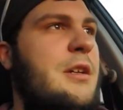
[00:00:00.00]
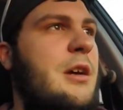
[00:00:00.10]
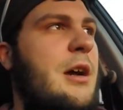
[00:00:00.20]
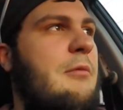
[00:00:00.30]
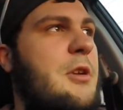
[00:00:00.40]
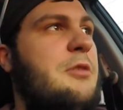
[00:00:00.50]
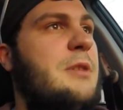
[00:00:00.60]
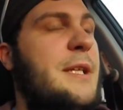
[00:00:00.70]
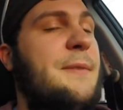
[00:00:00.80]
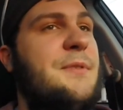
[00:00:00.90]
uh, when you
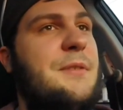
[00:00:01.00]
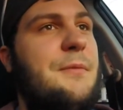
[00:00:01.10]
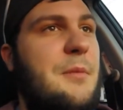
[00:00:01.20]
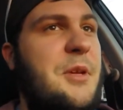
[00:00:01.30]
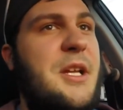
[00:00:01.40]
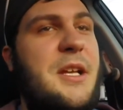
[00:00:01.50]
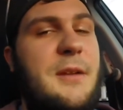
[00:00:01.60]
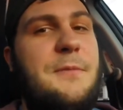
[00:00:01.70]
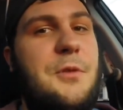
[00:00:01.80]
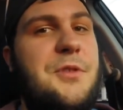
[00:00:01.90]
leave from getting
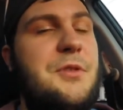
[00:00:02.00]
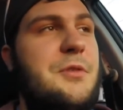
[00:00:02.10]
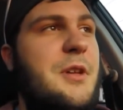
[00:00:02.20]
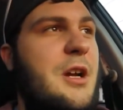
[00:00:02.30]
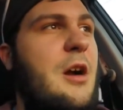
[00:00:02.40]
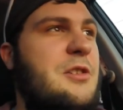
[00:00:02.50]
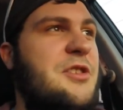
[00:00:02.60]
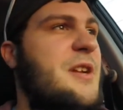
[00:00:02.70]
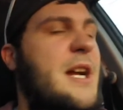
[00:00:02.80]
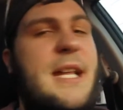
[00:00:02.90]
a full tune, the car
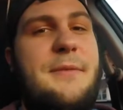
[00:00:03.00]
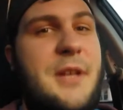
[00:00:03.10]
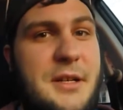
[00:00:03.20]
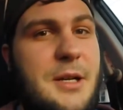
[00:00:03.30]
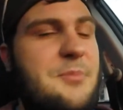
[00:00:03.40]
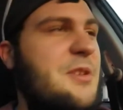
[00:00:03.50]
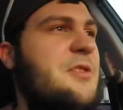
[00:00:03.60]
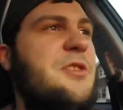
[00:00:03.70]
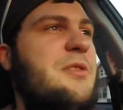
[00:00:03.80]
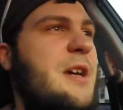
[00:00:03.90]
should not have hiccups. It
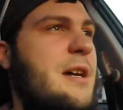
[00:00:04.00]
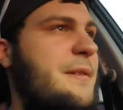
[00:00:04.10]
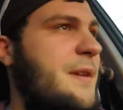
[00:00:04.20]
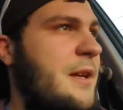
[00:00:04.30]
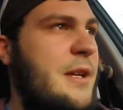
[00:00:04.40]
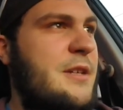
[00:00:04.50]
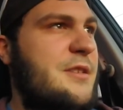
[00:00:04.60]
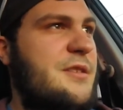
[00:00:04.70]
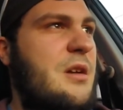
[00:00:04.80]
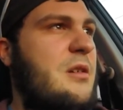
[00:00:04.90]
should not
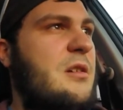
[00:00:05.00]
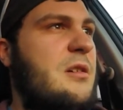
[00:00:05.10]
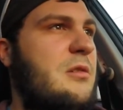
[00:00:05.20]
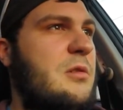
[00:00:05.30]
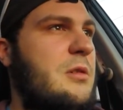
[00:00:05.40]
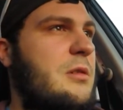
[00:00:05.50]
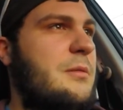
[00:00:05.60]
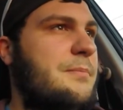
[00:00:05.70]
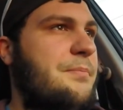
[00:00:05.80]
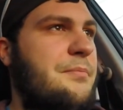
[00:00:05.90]
stutter or
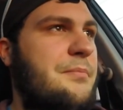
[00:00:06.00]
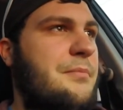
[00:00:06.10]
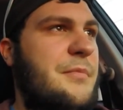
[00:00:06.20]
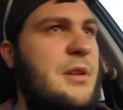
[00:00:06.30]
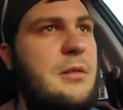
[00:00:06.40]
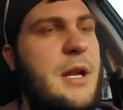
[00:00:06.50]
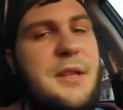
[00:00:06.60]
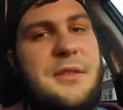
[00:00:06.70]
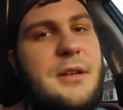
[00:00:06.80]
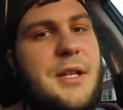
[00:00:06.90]
you know
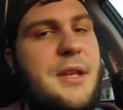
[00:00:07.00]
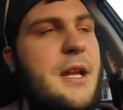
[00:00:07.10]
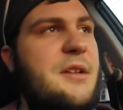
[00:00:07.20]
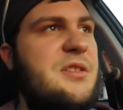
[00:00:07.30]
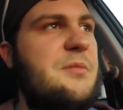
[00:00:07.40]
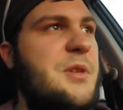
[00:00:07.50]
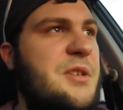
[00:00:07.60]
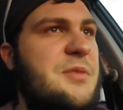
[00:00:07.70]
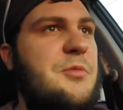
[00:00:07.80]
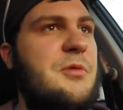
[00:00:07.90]
anything like that. It should be a
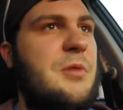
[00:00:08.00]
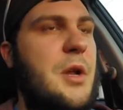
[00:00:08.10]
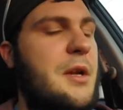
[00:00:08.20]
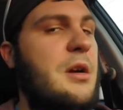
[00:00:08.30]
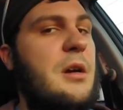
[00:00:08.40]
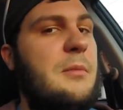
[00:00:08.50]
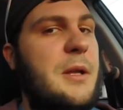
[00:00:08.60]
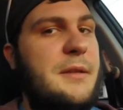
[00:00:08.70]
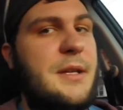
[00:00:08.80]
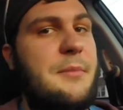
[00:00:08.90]
smooth running car
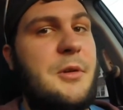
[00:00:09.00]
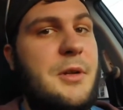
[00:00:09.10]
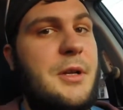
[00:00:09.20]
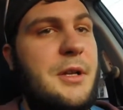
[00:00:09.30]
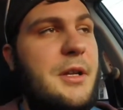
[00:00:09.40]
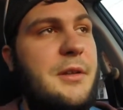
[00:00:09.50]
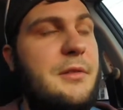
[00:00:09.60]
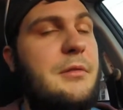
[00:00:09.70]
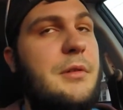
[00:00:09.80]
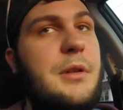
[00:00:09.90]
by the time you're done getting
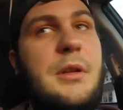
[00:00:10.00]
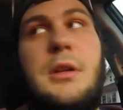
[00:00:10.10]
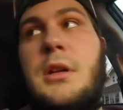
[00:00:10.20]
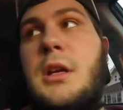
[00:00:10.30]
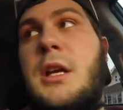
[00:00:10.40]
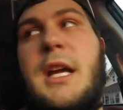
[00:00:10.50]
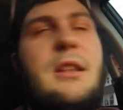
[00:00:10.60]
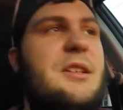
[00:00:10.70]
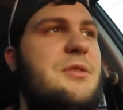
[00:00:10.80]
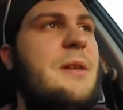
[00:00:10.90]
tuned
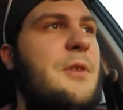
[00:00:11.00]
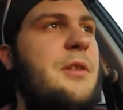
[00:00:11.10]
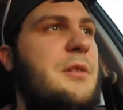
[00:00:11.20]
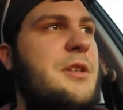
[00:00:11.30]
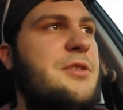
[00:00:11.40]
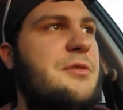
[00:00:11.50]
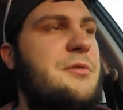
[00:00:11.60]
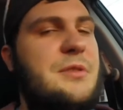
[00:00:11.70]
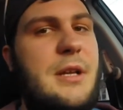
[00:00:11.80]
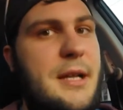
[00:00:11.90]
unless you have other
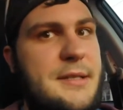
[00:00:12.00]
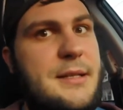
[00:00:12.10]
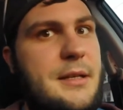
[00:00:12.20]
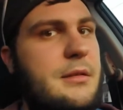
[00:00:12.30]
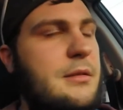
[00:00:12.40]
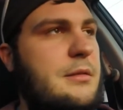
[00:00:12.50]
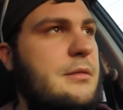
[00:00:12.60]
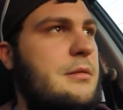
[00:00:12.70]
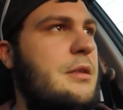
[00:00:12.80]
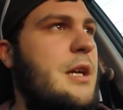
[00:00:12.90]
issues, like I said.
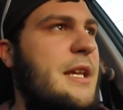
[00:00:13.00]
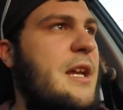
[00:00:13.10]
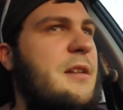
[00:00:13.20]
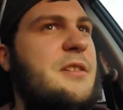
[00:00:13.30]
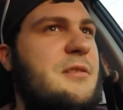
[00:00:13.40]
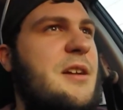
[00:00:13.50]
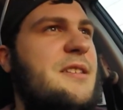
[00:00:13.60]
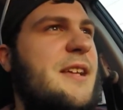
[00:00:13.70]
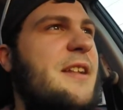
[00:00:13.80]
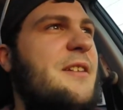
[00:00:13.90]
I can't stress
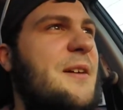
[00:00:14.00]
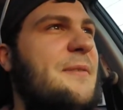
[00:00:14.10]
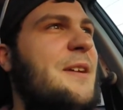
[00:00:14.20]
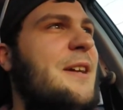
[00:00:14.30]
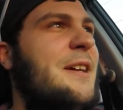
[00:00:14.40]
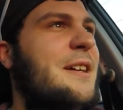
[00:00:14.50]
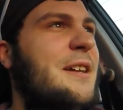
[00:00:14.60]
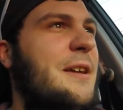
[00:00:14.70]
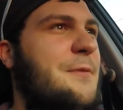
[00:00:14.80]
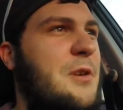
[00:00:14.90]
that enough.
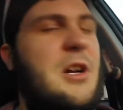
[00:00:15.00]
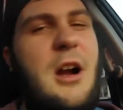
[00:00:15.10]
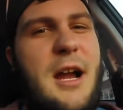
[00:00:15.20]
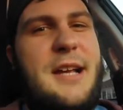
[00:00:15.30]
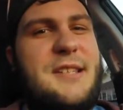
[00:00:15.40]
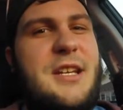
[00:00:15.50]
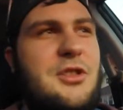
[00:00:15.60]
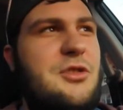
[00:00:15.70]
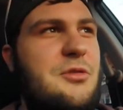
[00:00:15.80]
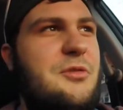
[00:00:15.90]
If your car has
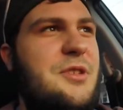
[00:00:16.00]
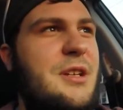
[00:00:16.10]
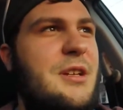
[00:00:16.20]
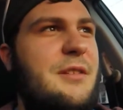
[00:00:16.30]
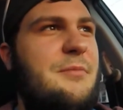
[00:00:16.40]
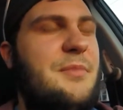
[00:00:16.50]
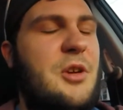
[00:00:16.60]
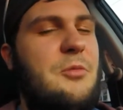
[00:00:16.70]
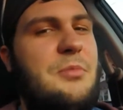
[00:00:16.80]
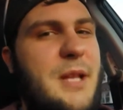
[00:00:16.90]
issues,
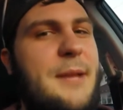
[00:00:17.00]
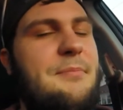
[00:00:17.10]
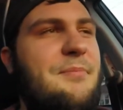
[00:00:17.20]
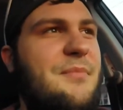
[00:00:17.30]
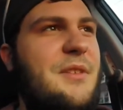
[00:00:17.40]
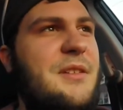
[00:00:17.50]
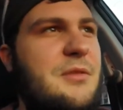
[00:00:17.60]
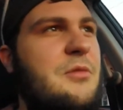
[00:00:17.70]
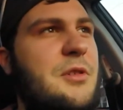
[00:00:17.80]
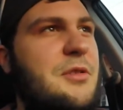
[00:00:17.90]
don't blame the
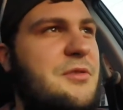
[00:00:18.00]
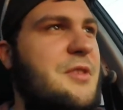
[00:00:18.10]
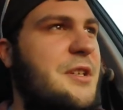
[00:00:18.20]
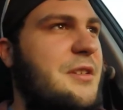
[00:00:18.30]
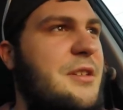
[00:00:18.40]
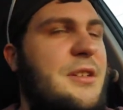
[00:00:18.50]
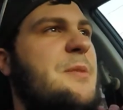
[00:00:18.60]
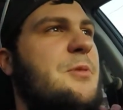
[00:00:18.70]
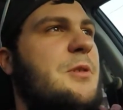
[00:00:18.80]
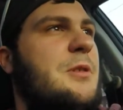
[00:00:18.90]
tune usually.
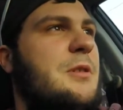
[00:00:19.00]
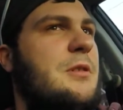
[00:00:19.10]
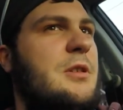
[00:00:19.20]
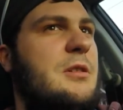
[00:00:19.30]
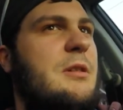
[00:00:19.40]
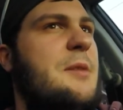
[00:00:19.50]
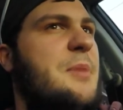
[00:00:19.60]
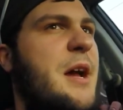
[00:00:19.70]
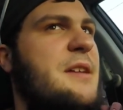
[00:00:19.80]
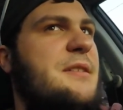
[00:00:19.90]
People look right
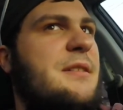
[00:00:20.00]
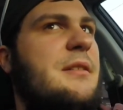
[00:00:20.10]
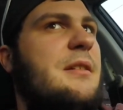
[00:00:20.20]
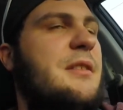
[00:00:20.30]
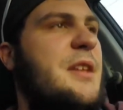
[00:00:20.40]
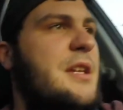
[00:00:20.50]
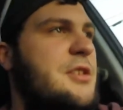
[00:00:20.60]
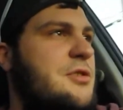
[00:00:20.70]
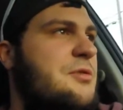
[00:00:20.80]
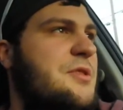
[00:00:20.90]
past the
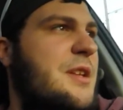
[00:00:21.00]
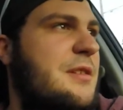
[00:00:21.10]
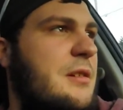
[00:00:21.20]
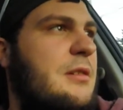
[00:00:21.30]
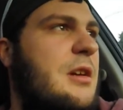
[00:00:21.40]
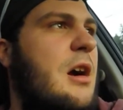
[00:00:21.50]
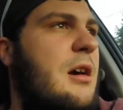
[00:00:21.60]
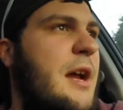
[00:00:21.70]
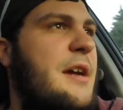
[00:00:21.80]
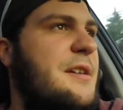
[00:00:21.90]
issues that their car
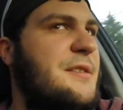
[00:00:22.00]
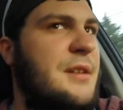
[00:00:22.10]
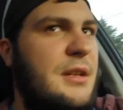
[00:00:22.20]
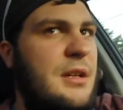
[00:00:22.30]
has